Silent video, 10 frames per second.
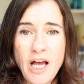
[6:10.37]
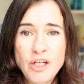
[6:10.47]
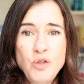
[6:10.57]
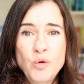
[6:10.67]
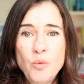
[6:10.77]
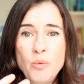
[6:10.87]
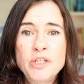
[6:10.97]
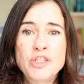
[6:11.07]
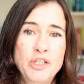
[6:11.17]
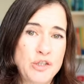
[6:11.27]
and your
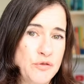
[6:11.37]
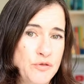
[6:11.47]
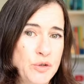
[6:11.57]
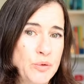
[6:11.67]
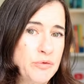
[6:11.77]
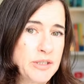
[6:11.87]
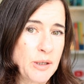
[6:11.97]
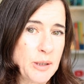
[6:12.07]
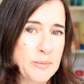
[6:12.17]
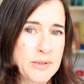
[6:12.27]
wishes for your
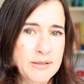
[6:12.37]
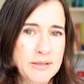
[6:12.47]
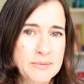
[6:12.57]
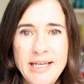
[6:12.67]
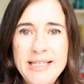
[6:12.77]
retirement.